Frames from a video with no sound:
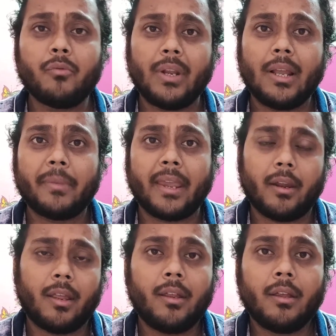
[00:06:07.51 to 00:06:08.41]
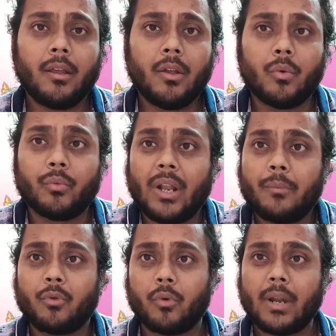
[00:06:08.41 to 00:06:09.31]
William Carey,
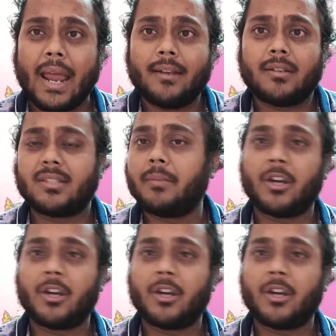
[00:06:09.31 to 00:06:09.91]
William Ward, and J.C.